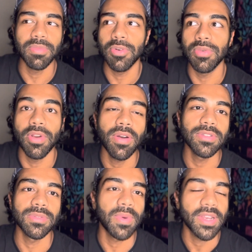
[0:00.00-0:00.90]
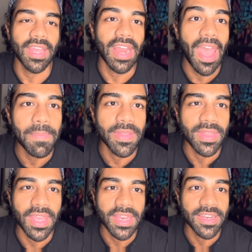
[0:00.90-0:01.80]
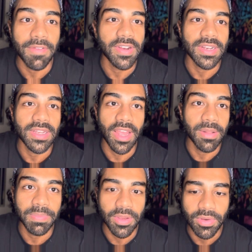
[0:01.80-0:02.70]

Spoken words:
who knows what can happen. They can definitely help you.